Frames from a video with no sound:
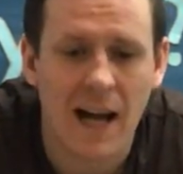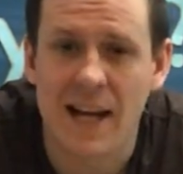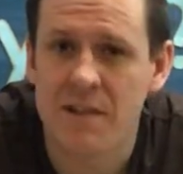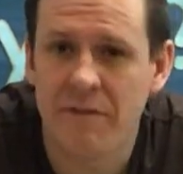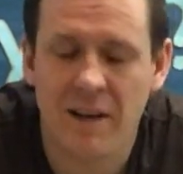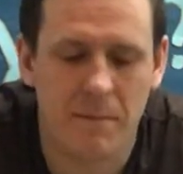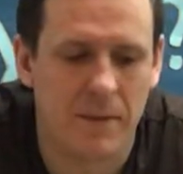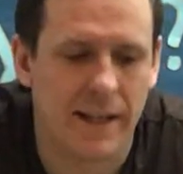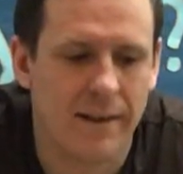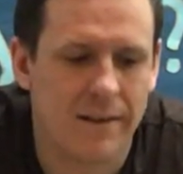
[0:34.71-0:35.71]
had a
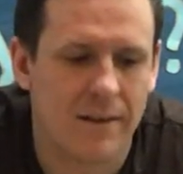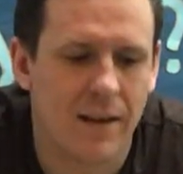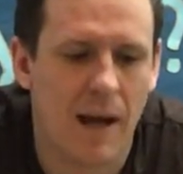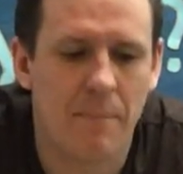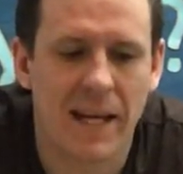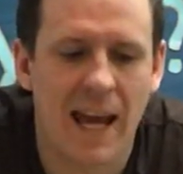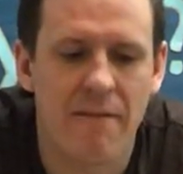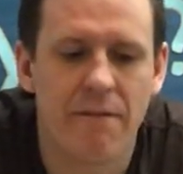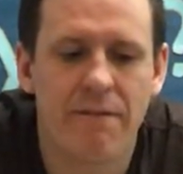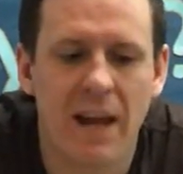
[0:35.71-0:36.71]
family, and
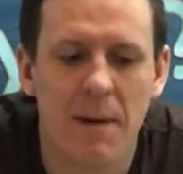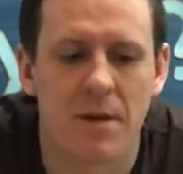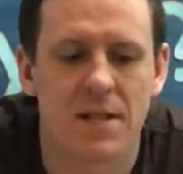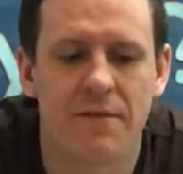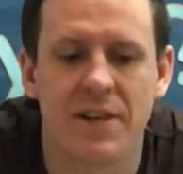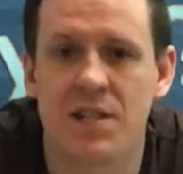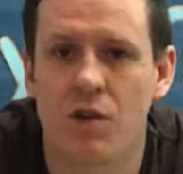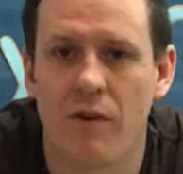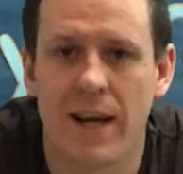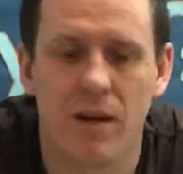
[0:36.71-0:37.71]
became famous for his
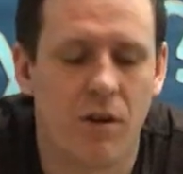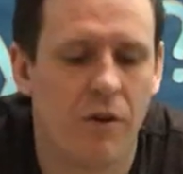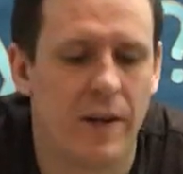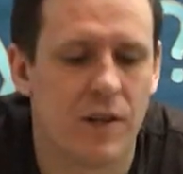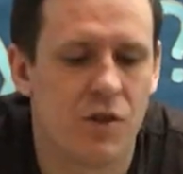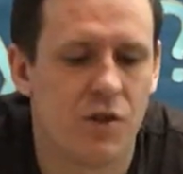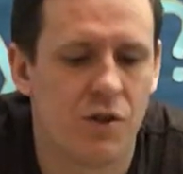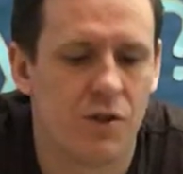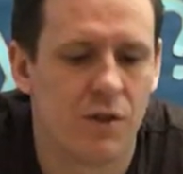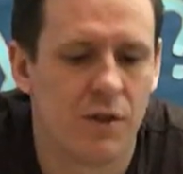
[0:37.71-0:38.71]
great courage.